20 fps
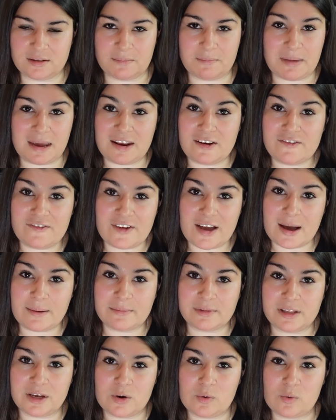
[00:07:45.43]
the main
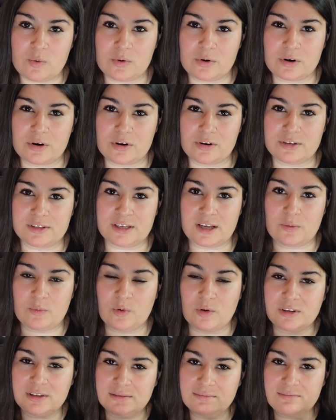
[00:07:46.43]
family quarters and
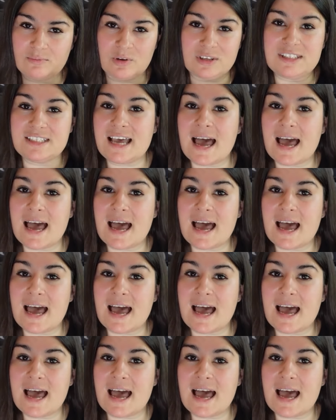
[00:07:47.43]
what's